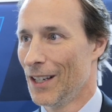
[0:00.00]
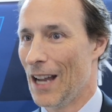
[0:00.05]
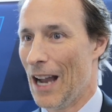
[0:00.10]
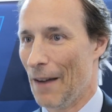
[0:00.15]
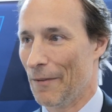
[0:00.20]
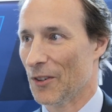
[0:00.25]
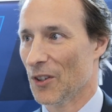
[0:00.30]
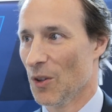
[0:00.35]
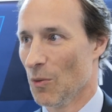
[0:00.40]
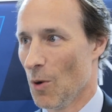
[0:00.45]

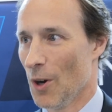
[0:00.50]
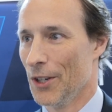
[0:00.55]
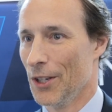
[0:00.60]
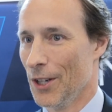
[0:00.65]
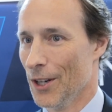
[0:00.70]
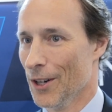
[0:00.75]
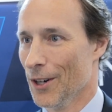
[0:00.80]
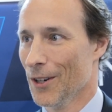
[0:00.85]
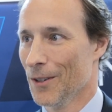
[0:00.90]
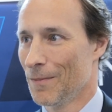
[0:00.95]
After the 1
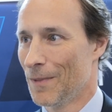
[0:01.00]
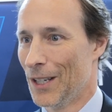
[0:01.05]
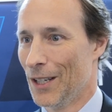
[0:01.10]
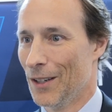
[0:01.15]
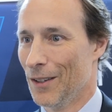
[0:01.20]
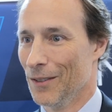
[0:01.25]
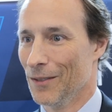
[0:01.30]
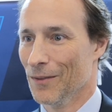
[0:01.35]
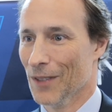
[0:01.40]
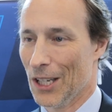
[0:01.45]
year,
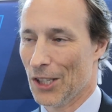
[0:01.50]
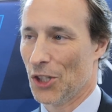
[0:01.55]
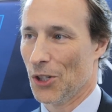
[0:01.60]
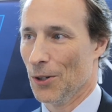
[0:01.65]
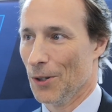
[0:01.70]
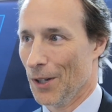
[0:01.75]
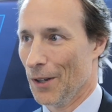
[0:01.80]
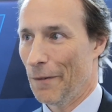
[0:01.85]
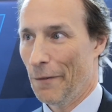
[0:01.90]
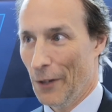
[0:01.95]
unless
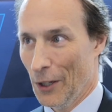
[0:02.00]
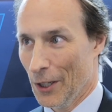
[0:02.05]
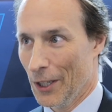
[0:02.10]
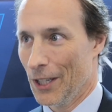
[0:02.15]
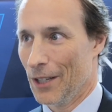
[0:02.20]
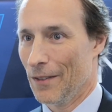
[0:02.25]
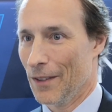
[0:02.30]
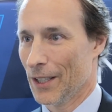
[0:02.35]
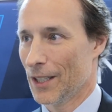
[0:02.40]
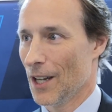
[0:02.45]
you're an
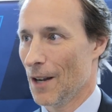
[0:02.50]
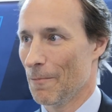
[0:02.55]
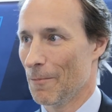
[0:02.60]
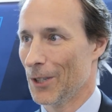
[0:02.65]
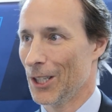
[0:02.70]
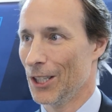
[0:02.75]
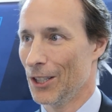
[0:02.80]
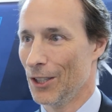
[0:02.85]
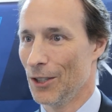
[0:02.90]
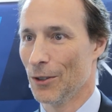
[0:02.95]
affiliate of the
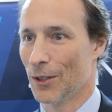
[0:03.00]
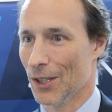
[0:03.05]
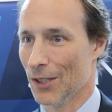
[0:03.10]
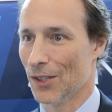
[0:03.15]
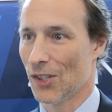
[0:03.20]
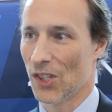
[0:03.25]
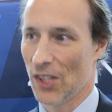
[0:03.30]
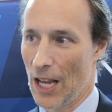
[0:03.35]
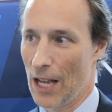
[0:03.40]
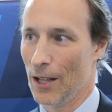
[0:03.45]
company, you can
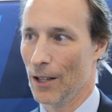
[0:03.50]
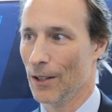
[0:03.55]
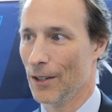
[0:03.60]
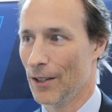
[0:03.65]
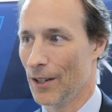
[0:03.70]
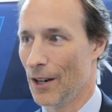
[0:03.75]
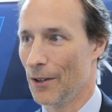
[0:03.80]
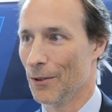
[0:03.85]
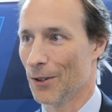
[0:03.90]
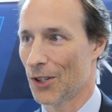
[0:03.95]
sell
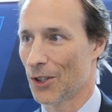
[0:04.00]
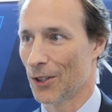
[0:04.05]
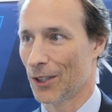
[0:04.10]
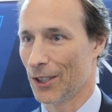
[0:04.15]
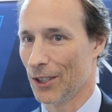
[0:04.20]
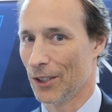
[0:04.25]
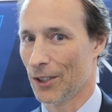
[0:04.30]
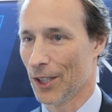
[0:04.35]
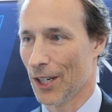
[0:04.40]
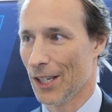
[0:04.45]
an
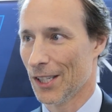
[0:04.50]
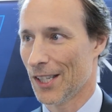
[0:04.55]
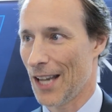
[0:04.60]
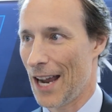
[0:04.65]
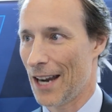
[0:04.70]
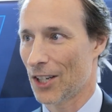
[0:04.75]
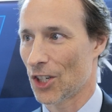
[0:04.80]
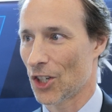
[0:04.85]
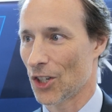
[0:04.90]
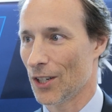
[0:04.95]
unrestricted
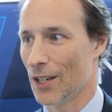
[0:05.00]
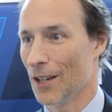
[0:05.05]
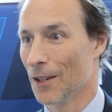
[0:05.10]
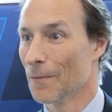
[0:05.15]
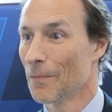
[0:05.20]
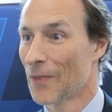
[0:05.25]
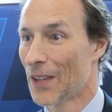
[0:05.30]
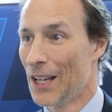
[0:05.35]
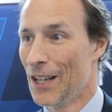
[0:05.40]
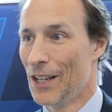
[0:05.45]
transaction. Now,
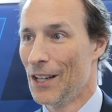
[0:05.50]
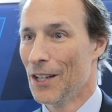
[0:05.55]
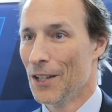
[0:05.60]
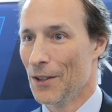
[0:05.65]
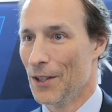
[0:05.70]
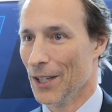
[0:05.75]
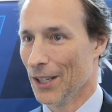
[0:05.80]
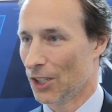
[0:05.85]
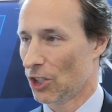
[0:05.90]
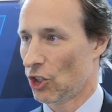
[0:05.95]

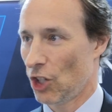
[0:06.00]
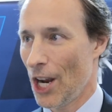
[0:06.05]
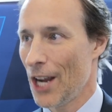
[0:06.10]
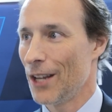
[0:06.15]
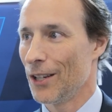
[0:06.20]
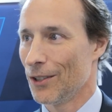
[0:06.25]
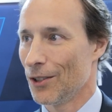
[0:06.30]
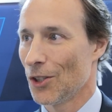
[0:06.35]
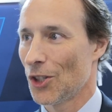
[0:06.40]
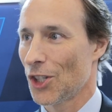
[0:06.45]
the
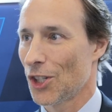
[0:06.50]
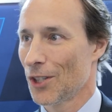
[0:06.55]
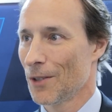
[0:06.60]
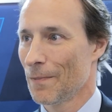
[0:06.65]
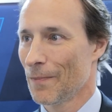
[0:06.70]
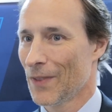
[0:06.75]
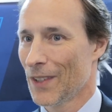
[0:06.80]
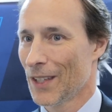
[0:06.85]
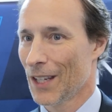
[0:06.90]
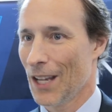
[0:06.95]
exchange
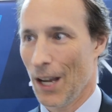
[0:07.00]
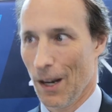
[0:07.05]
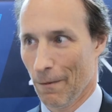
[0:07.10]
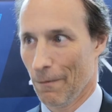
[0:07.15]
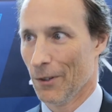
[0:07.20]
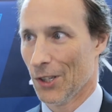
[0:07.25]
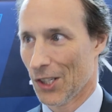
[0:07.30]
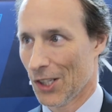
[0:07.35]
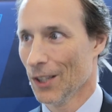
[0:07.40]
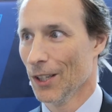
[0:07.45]
can't
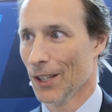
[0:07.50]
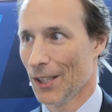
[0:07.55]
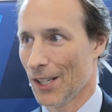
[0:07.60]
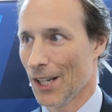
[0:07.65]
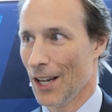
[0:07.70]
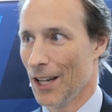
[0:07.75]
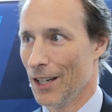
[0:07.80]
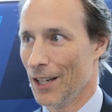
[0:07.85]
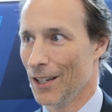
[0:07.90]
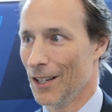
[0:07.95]

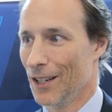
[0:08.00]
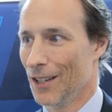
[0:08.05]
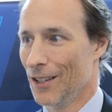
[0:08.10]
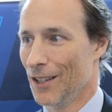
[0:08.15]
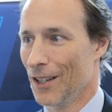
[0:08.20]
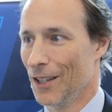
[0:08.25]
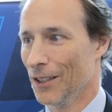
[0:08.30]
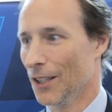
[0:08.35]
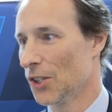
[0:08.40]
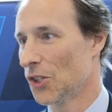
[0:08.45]
facilitate it
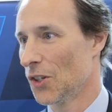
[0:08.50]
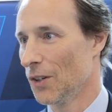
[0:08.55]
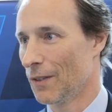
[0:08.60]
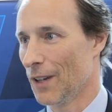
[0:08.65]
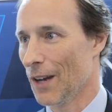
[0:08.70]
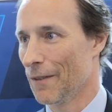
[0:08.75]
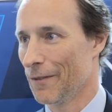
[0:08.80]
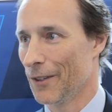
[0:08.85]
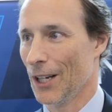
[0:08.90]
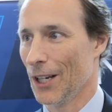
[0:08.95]
unless you've
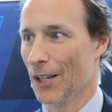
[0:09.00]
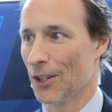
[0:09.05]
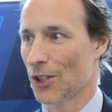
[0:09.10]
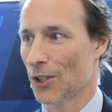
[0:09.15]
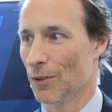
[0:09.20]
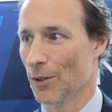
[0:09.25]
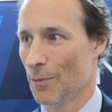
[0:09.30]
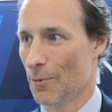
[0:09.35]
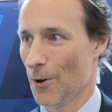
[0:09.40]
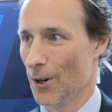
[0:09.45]
got
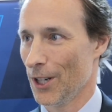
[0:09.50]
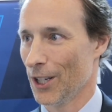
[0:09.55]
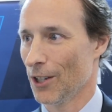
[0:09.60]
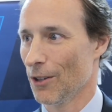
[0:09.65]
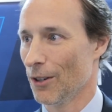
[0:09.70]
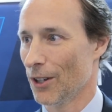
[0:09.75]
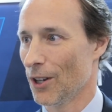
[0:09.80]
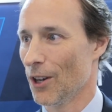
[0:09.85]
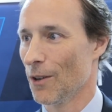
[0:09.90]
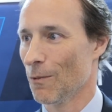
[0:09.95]
financial reporting
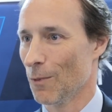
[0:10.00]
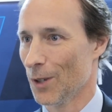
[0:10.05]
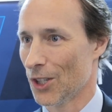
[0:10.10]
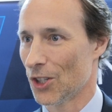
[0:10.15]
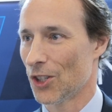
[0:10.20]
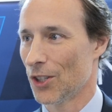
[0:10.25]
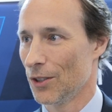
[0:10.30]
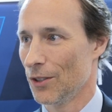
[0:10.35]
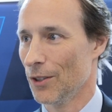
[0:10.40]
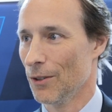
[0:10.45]
going on,
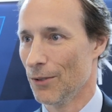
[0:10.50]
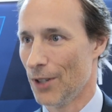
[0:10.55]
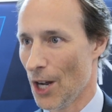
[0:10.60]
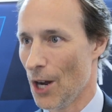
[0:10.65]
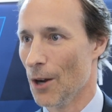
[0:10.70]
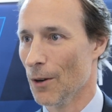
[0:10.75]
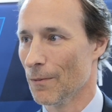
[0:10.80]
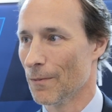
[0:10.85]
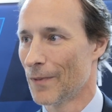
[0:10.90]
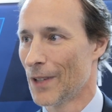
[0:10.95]
which you
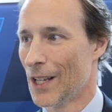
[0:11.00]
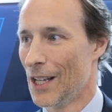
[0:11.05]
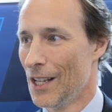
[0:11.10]
don't.